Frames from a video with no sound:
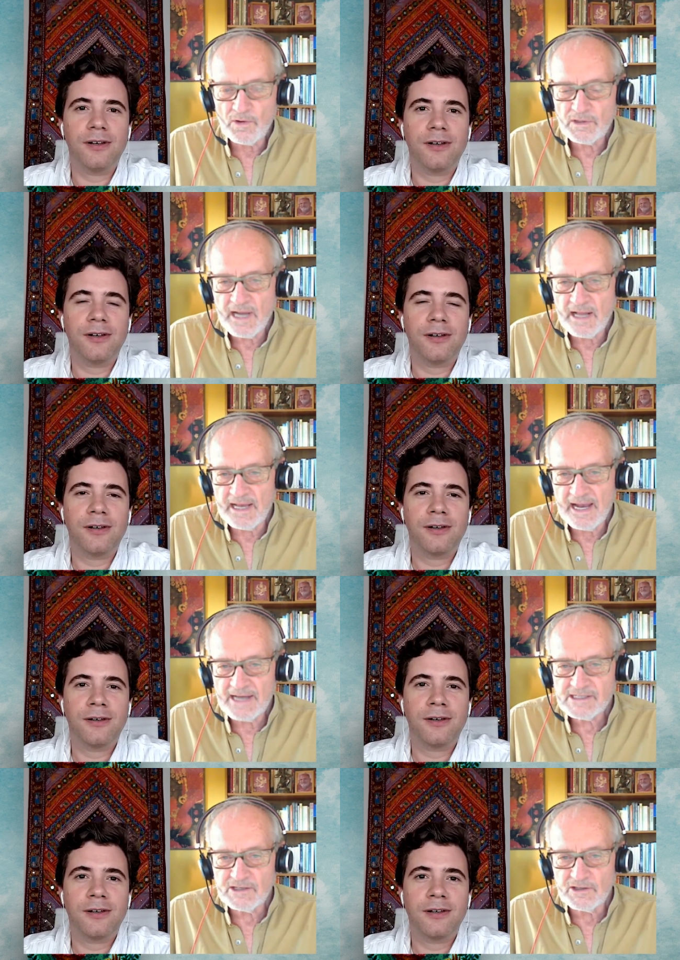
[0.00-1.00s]
Speaker 1: or
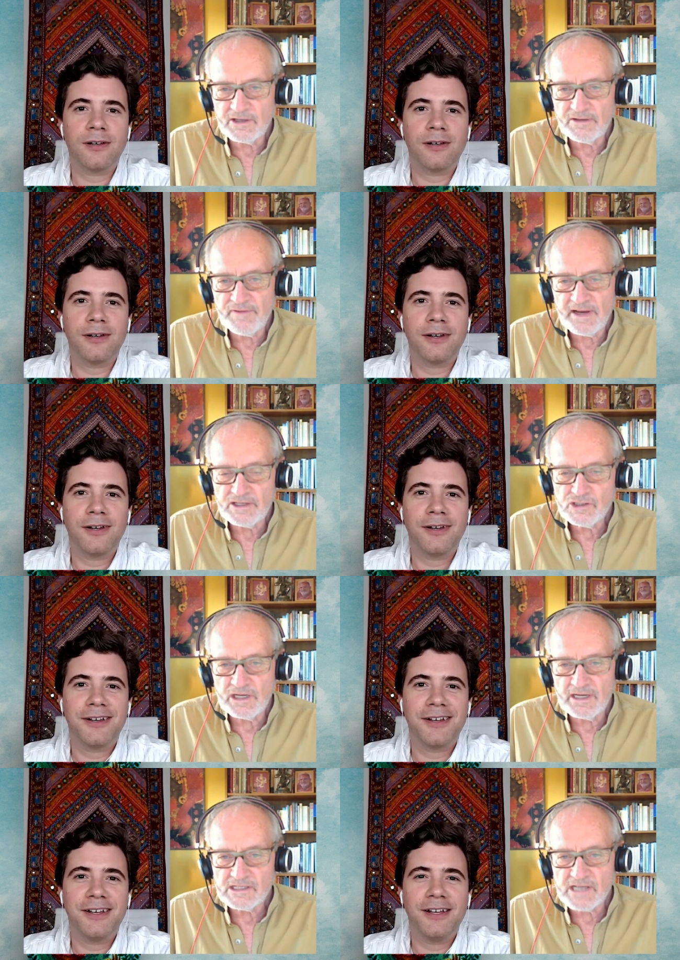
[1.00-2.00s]
Tallahassee, you're going to find a
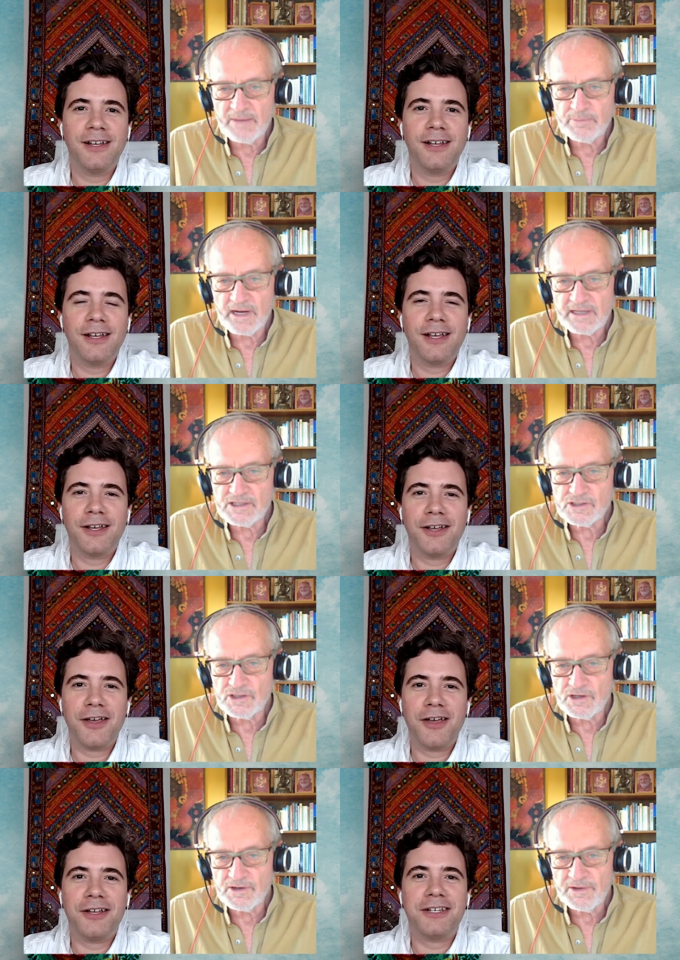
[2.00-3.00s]
Chi Nei Tsang
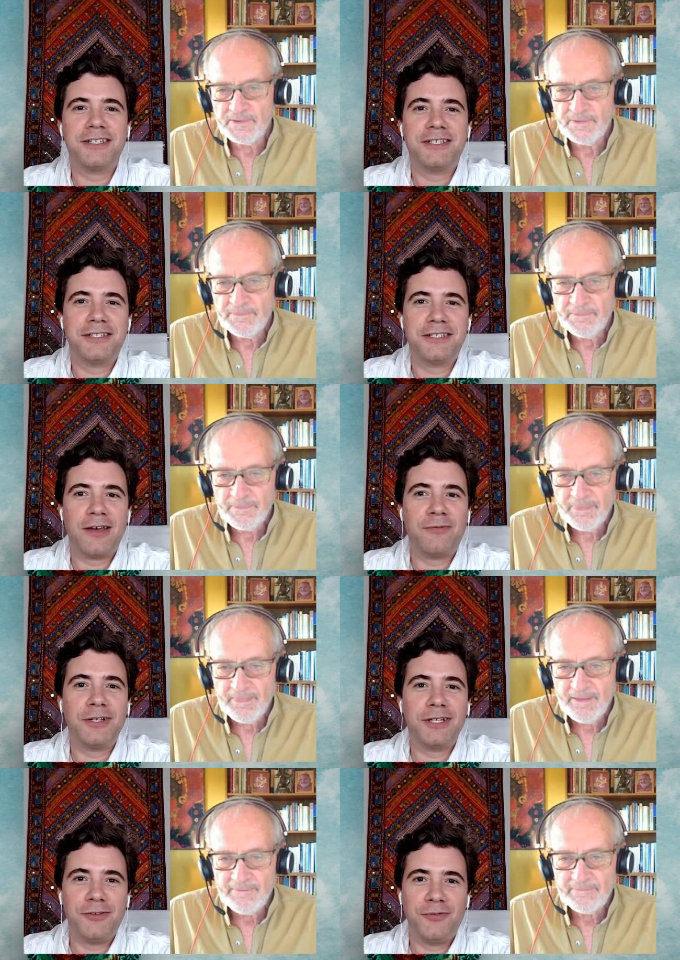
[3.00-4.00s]
practitioner.
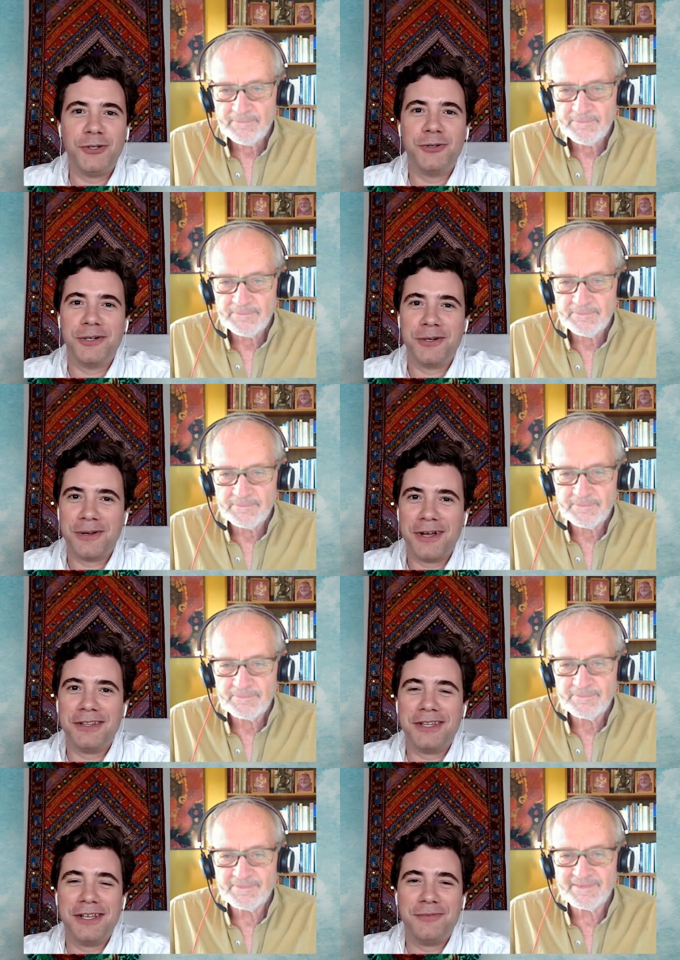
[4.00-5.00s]
Speaker 2: Definitely fewer.
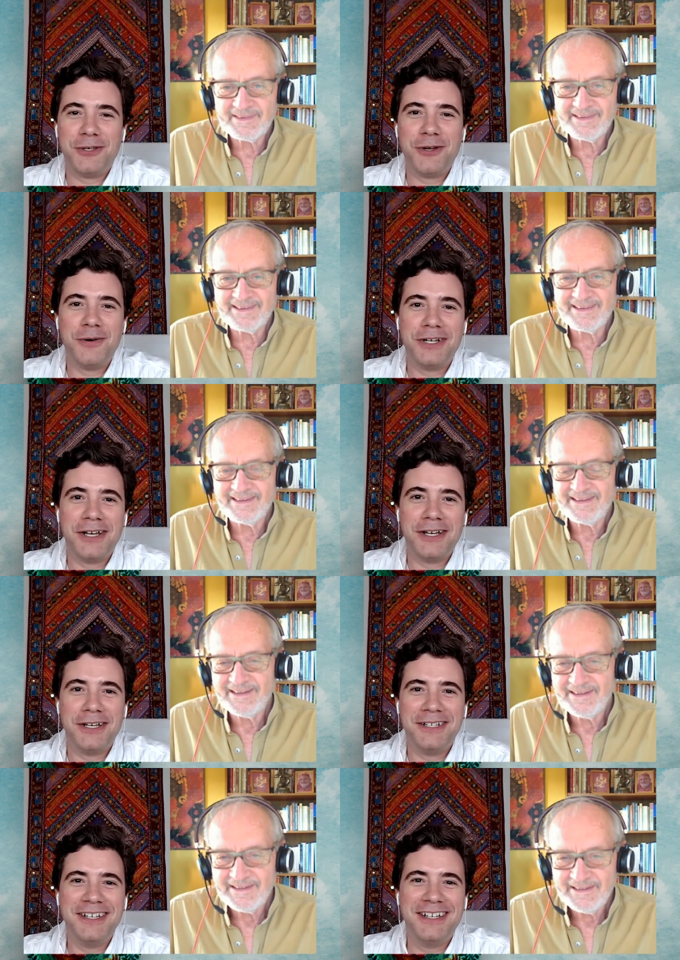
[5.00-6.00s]
If you go on,
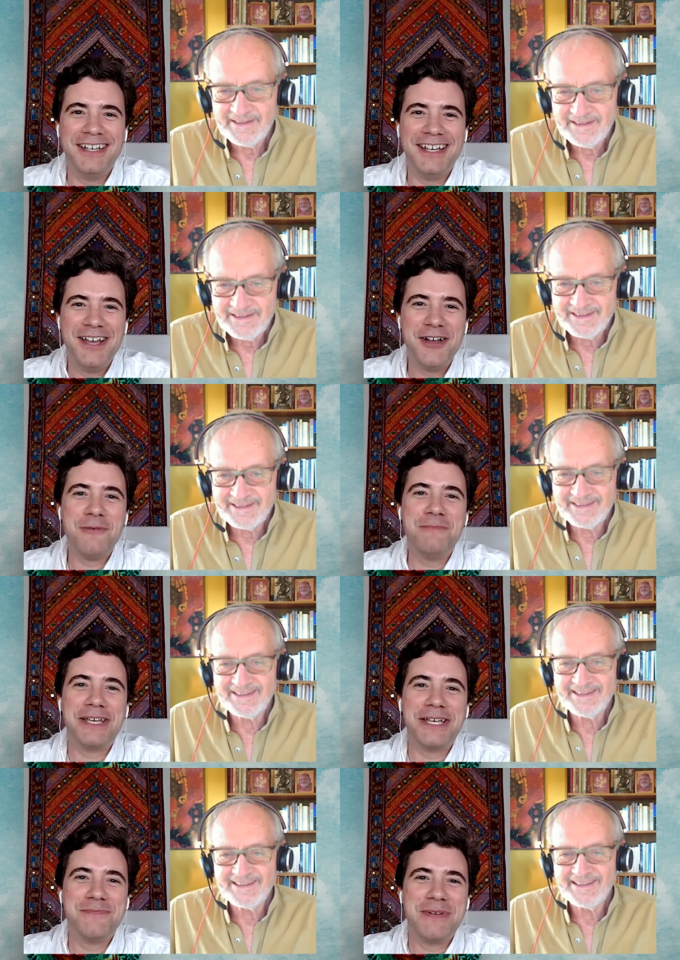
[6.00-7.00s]
I'm
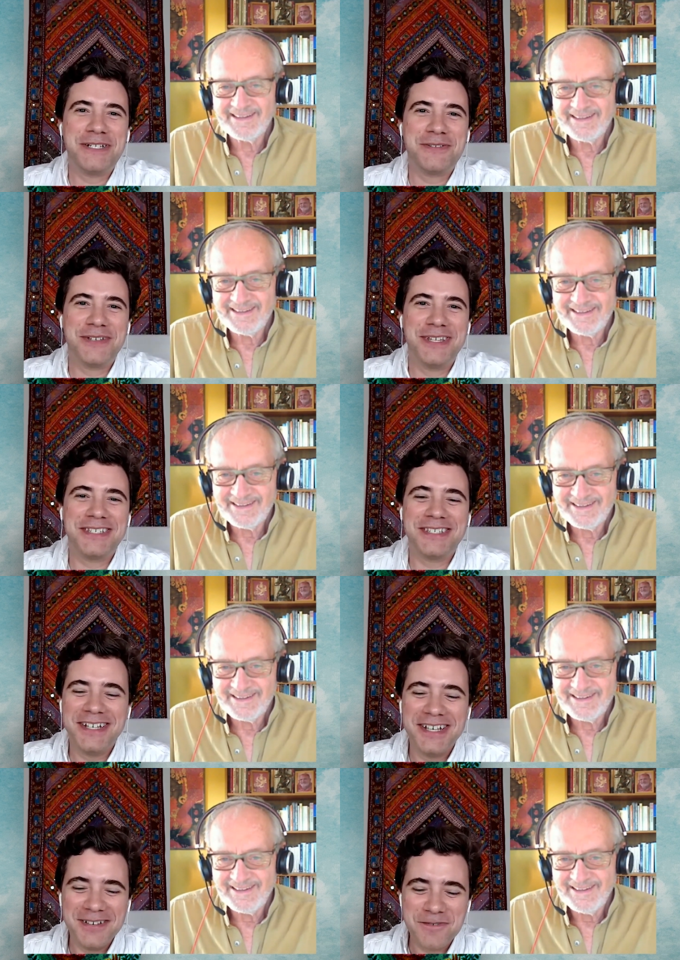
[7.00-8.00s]
making a pitch for this
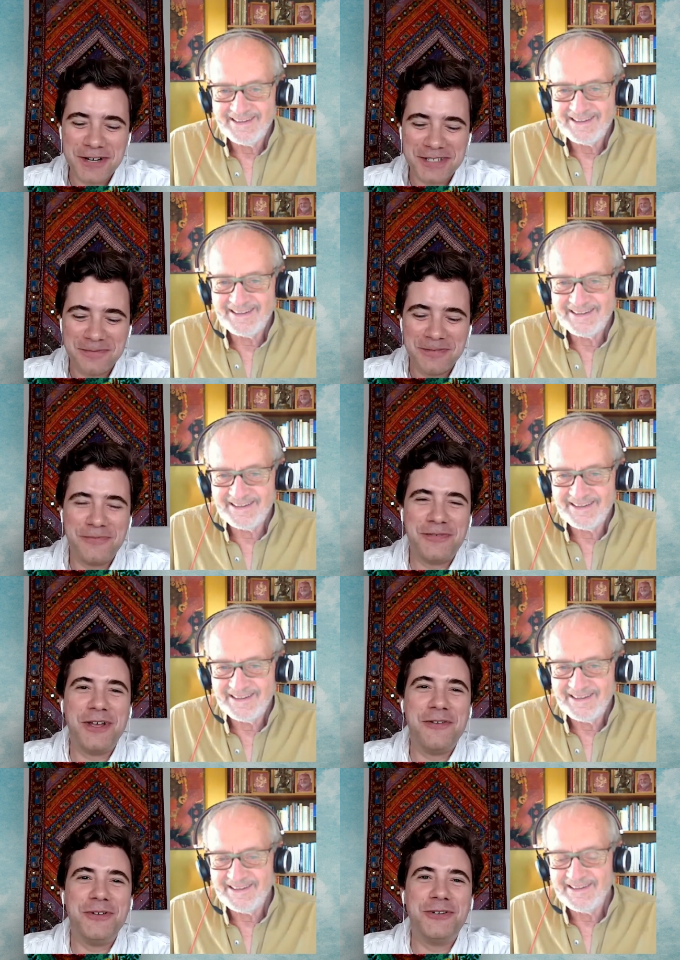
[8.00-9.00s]
person, but
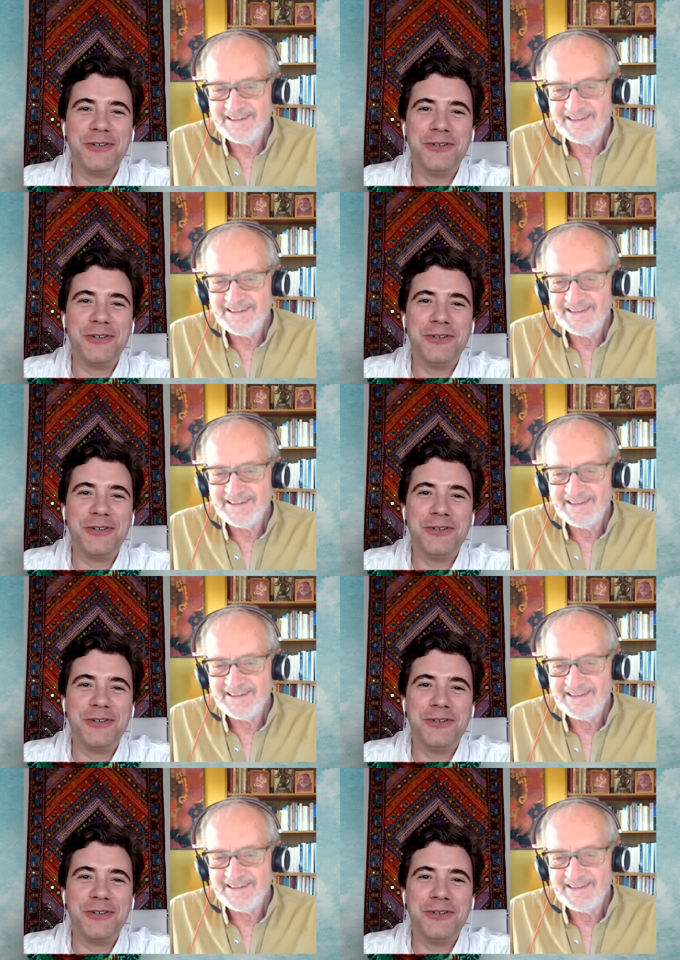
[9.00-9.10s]
if you